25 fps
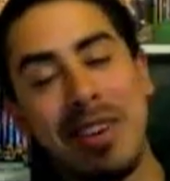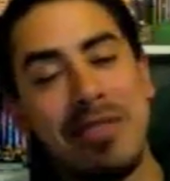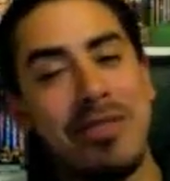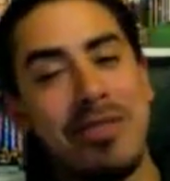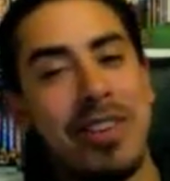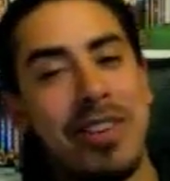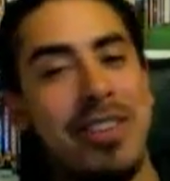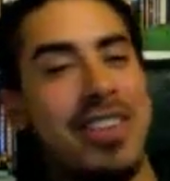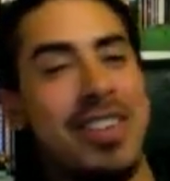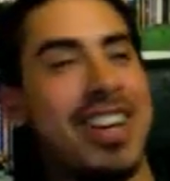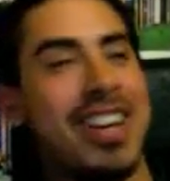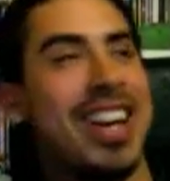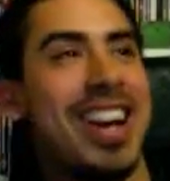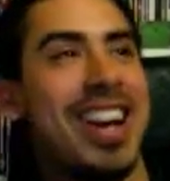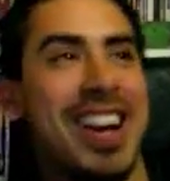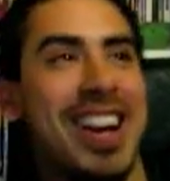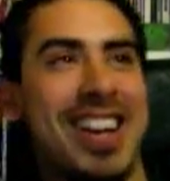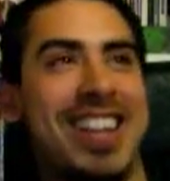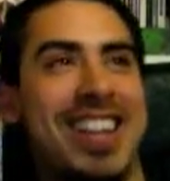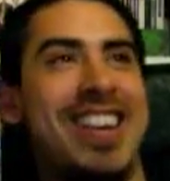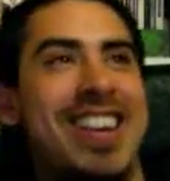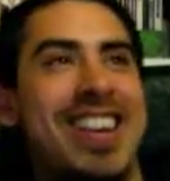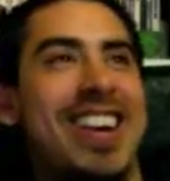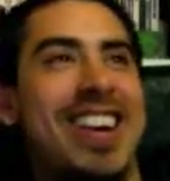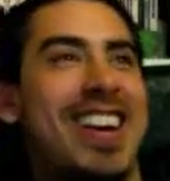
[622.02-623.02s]
favorite
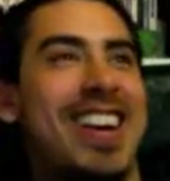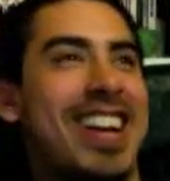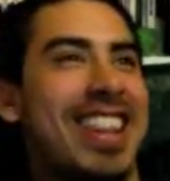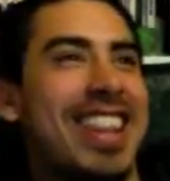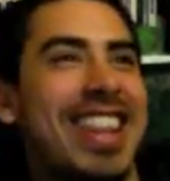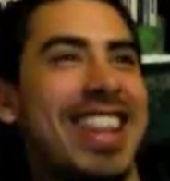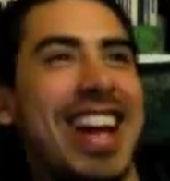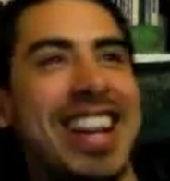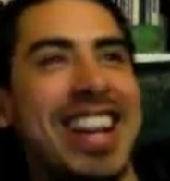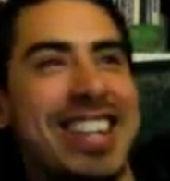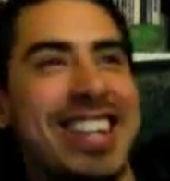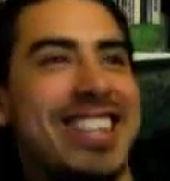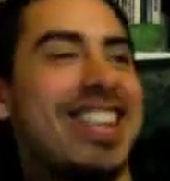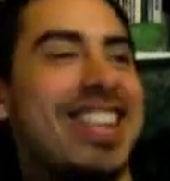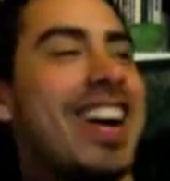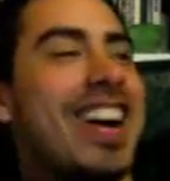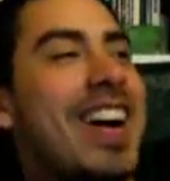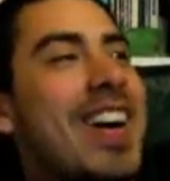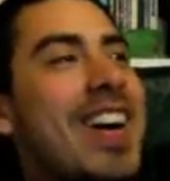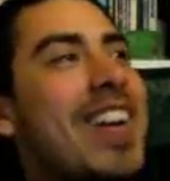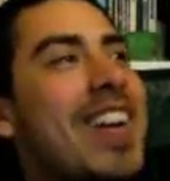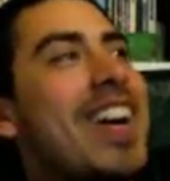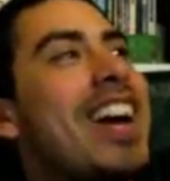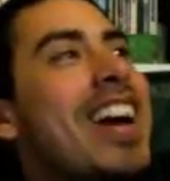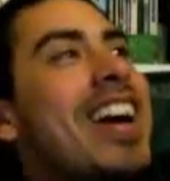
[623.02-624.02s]
character on that
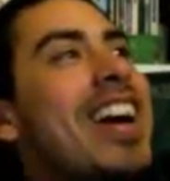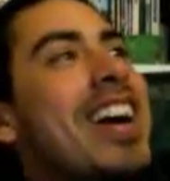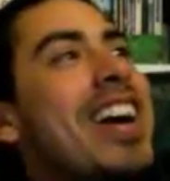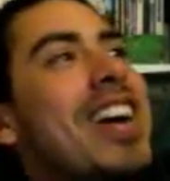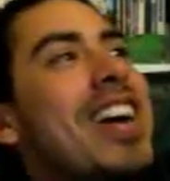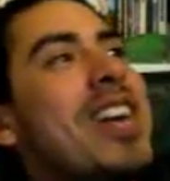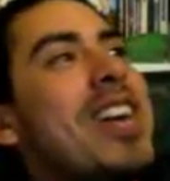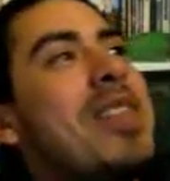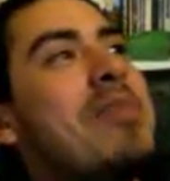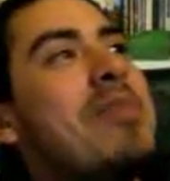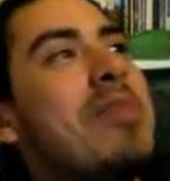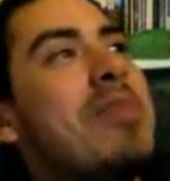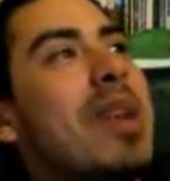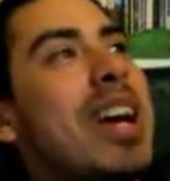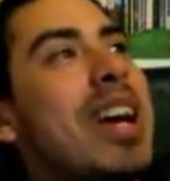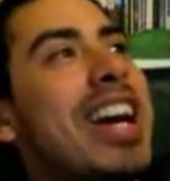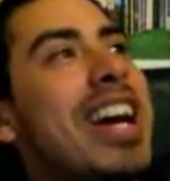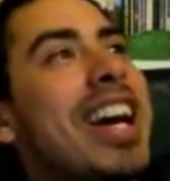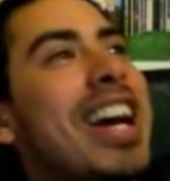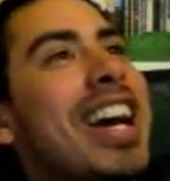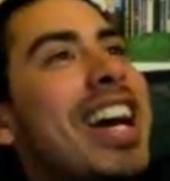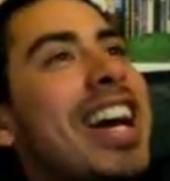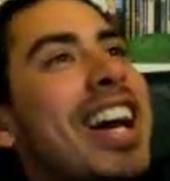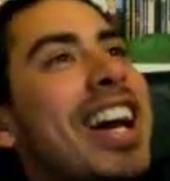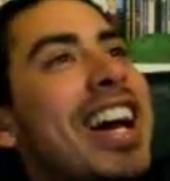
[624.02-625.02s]
show,
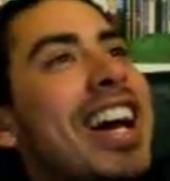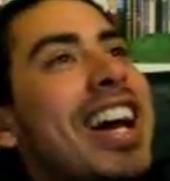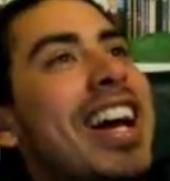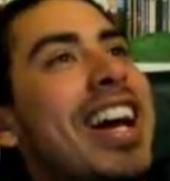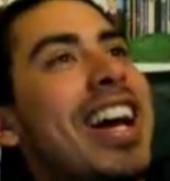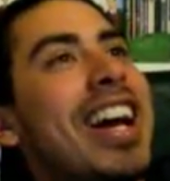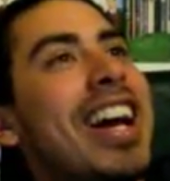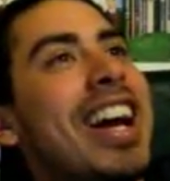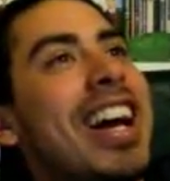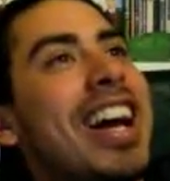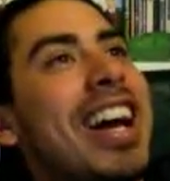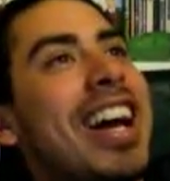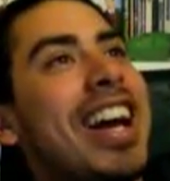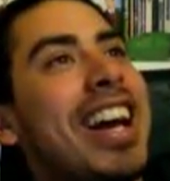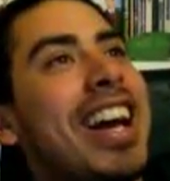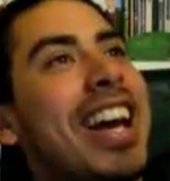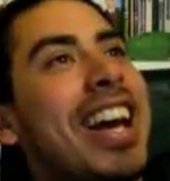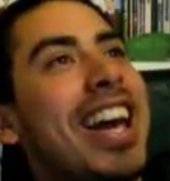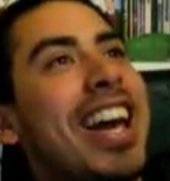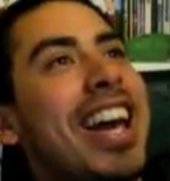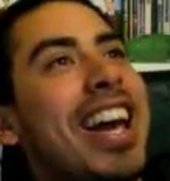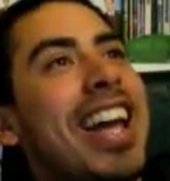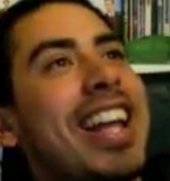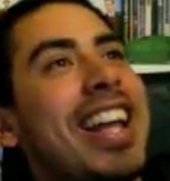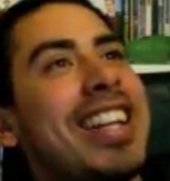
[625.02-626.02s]
but
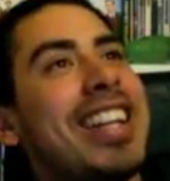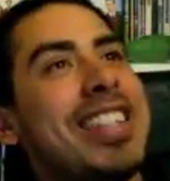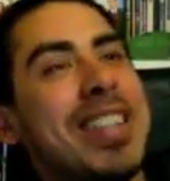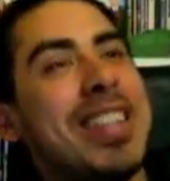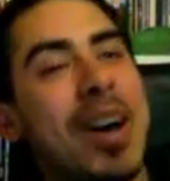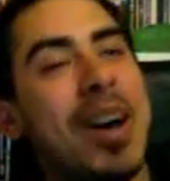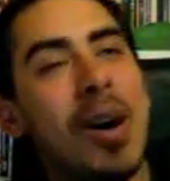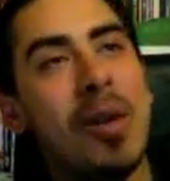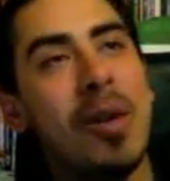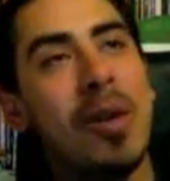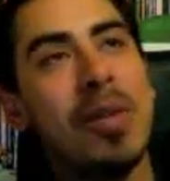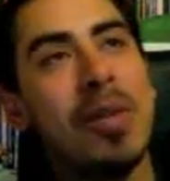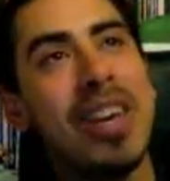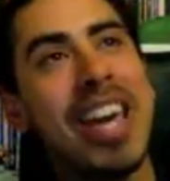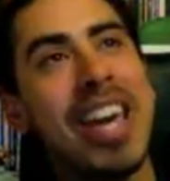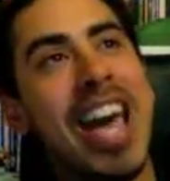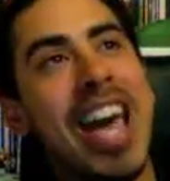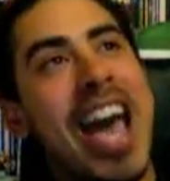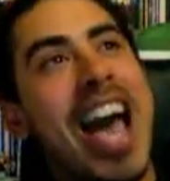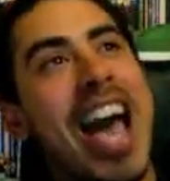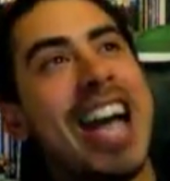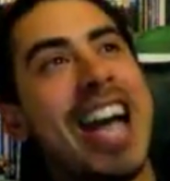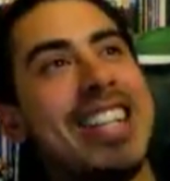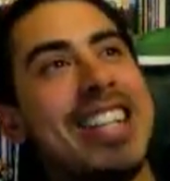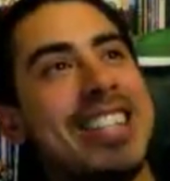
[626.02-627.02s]
Toby
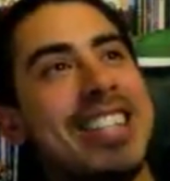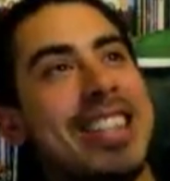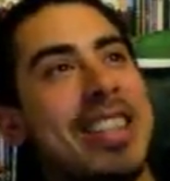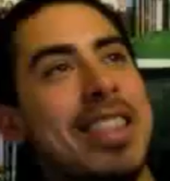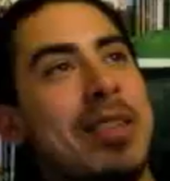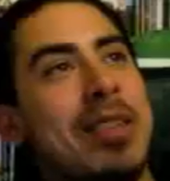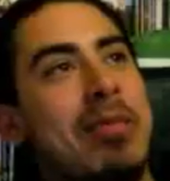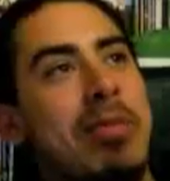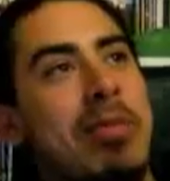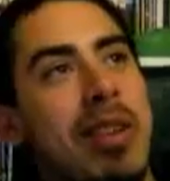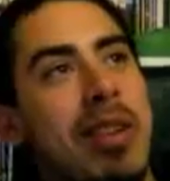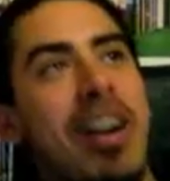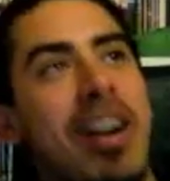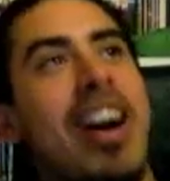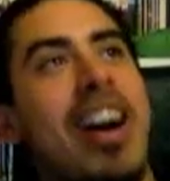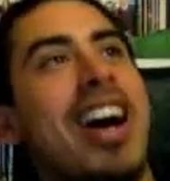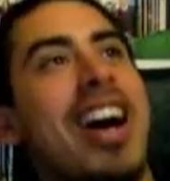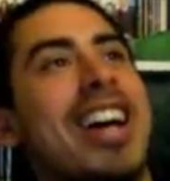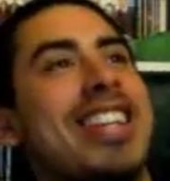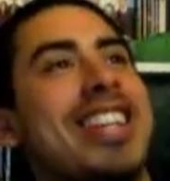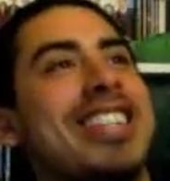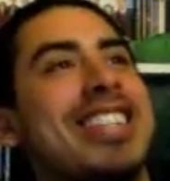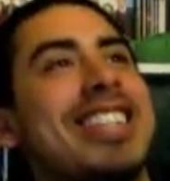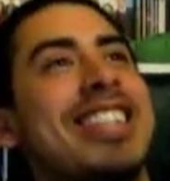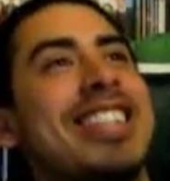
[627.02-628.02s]
as the
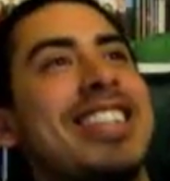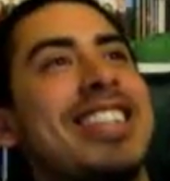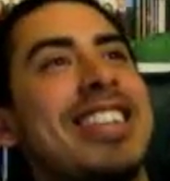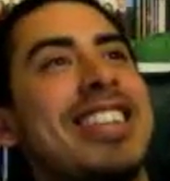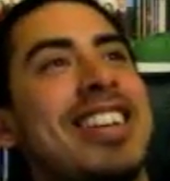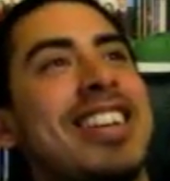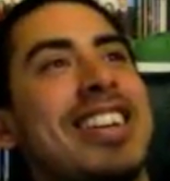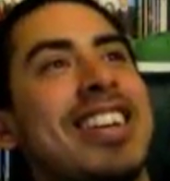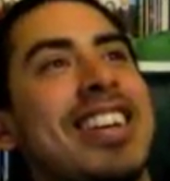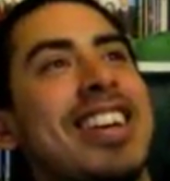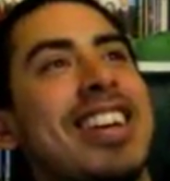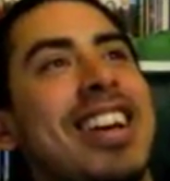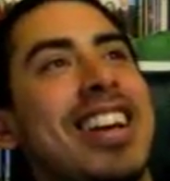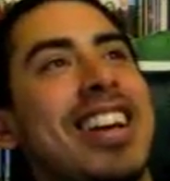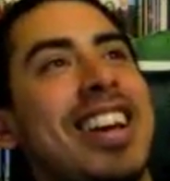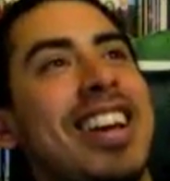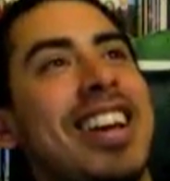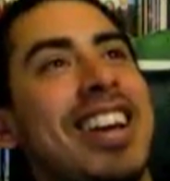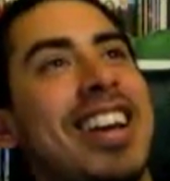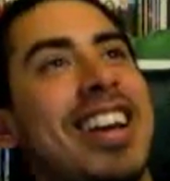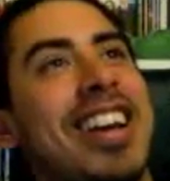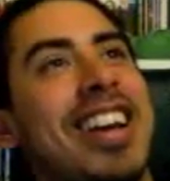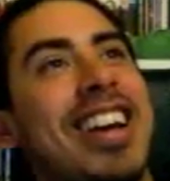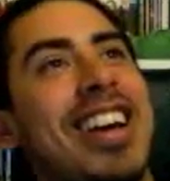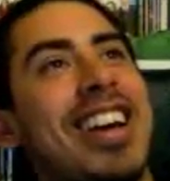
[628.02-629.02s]
boss
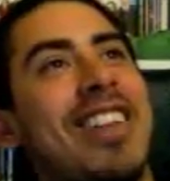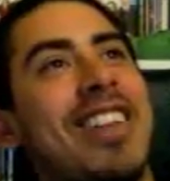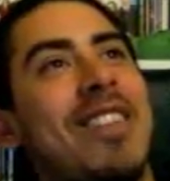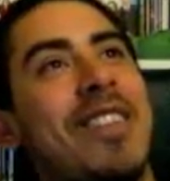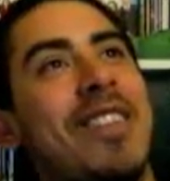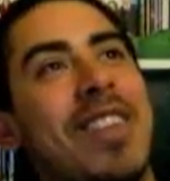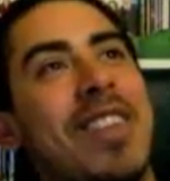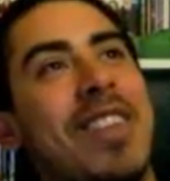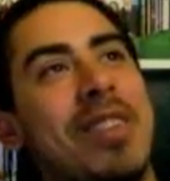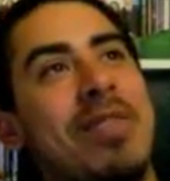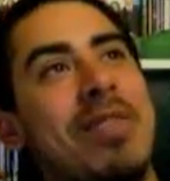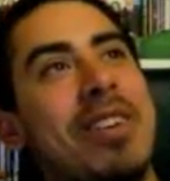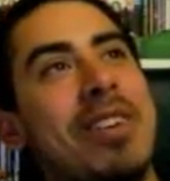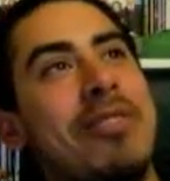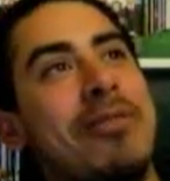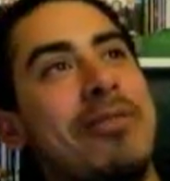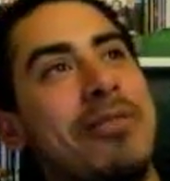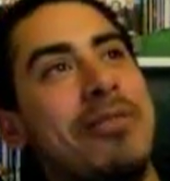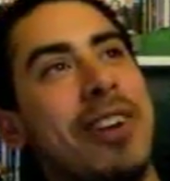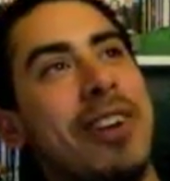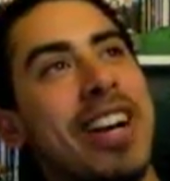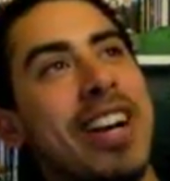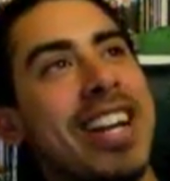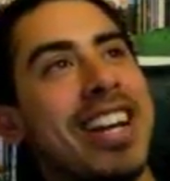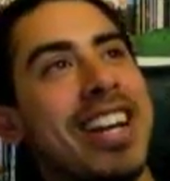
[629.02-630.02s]
would be
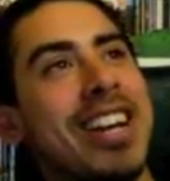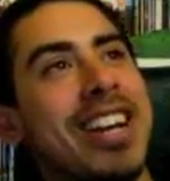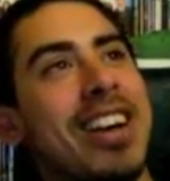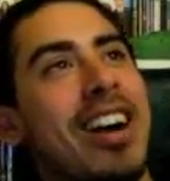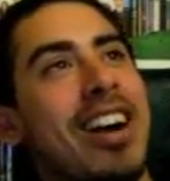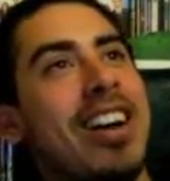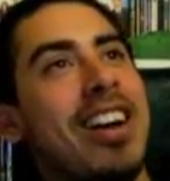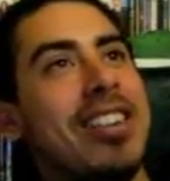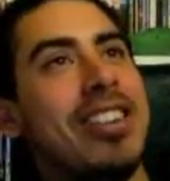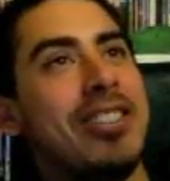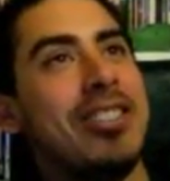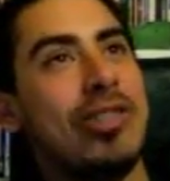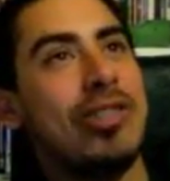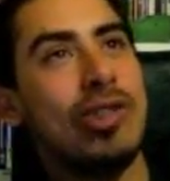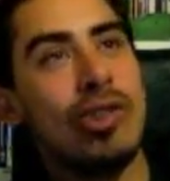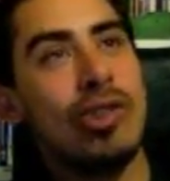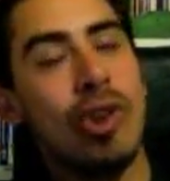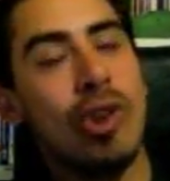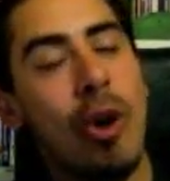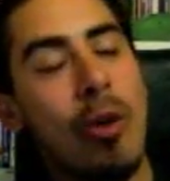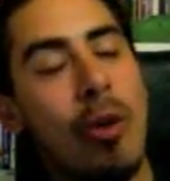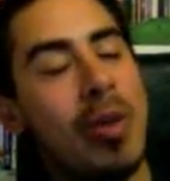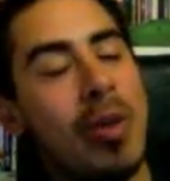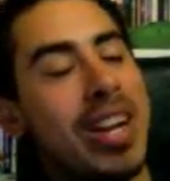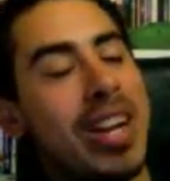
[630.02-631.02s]
funny on
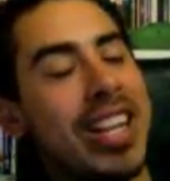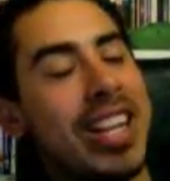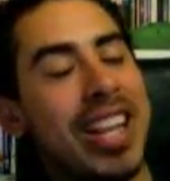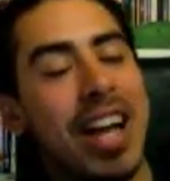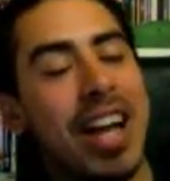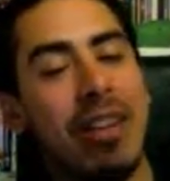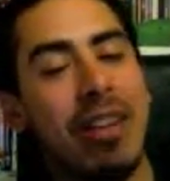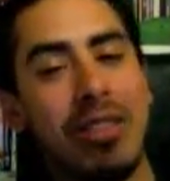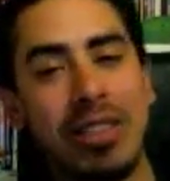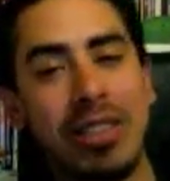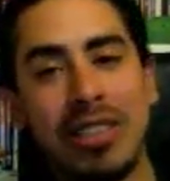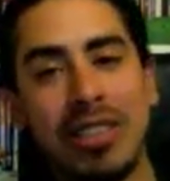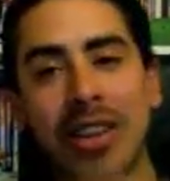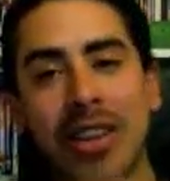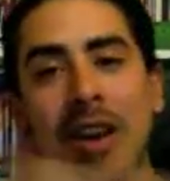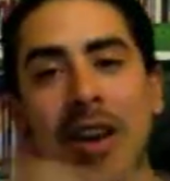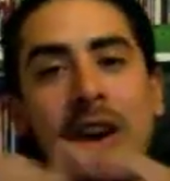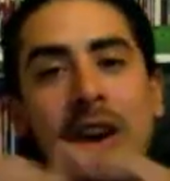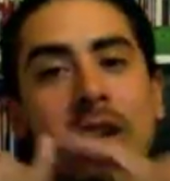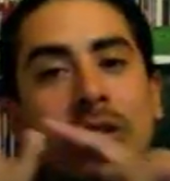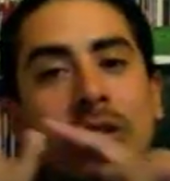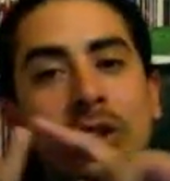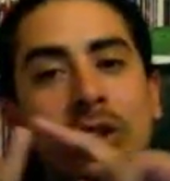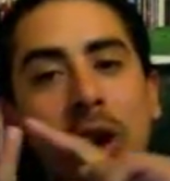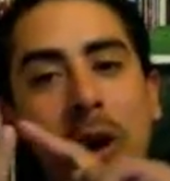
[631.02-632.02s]
so many levels.
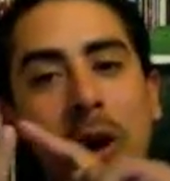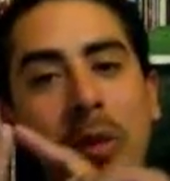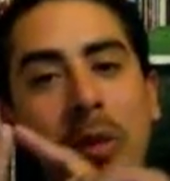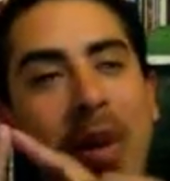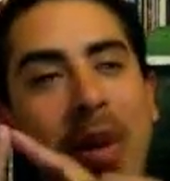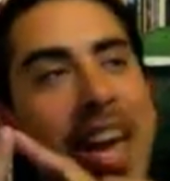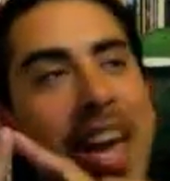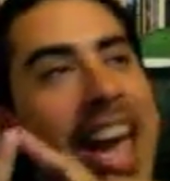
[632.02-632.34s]
Toby,